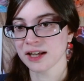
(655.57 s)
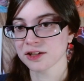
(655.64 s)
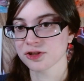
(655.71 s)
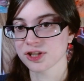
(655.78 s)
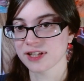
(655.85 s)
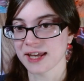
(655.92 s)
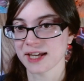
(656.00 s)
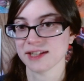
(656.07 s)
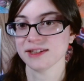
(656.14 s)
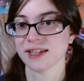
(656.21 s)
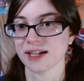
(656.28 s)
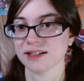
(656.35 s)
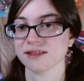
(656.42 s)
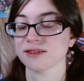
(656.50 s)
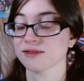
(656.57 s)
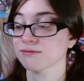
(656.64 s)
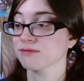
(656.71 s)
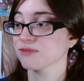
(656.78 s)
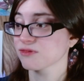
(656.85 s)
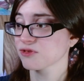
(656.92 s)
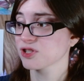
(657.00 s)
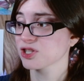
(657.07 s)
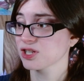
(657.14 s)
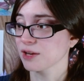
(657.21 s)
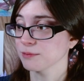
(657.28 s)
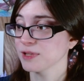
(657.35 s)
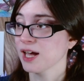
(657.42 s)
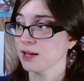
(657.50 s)
understand that
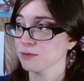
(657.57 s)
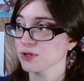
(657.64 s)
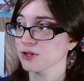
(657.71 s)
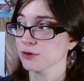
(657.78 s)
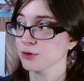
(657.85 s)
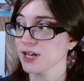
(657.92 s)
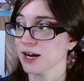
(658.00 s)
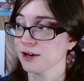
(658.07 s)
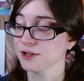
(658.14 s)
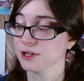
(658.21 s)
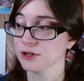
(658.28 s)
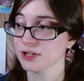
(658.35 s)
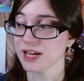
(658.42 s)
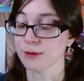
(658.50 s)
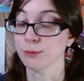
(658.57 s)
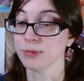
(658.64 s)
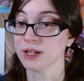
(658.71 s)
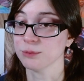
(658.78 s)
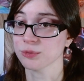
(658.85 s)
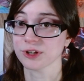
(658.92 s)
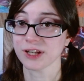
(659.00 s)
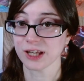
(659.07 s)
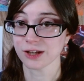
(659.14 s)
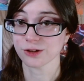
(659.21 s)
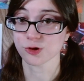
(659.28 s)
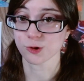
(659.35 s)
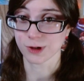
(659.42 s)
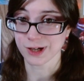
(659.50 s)
sometimes those characters can be pretty
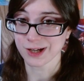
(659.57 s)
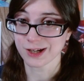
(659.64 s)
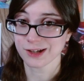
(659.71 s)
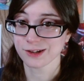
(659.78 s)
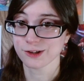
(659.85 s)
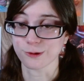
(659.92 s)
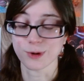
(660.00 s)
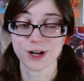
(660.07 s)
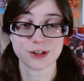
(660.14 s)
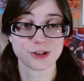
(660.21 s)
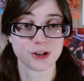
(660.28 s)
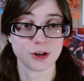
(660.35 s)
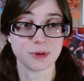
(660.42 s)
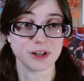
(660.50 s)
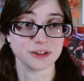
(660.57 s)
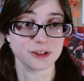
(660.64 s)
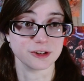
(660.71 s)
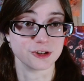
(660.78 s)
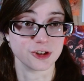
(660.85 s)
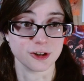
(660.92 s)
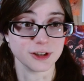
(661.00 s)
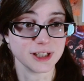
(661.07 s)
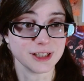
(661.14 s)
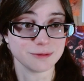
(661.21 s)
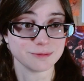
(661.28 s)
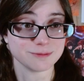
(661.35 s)
intriguing to watch go on their journey,